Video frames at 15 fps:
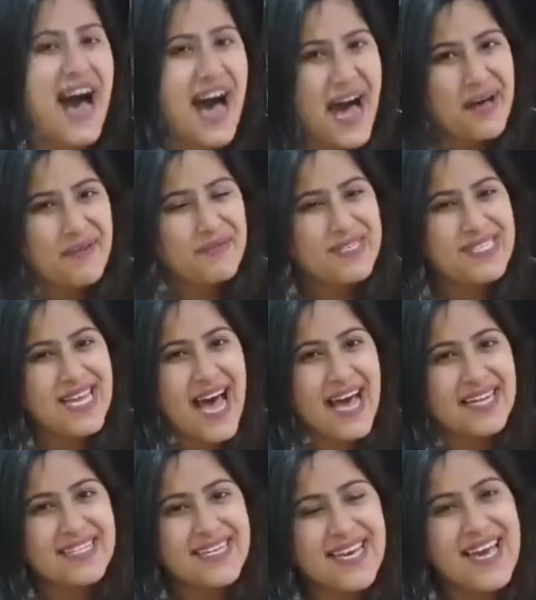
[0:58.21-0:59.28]
I'm
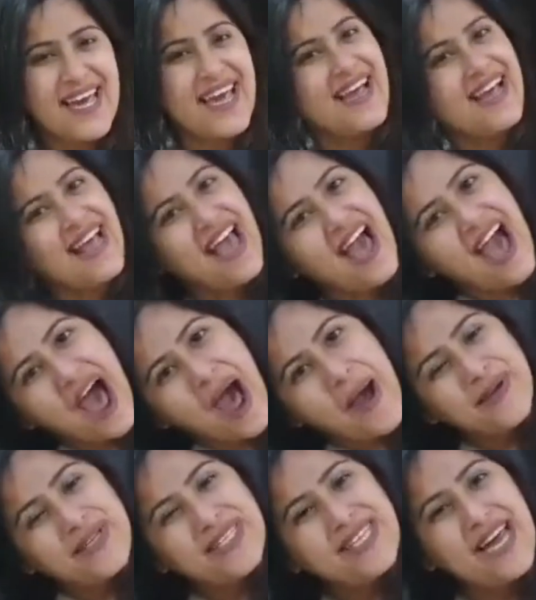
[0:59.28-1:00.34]
standing
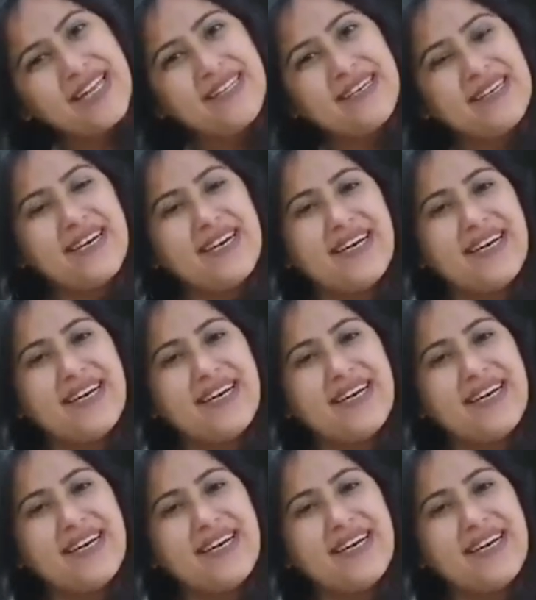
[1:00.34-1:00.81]
outside the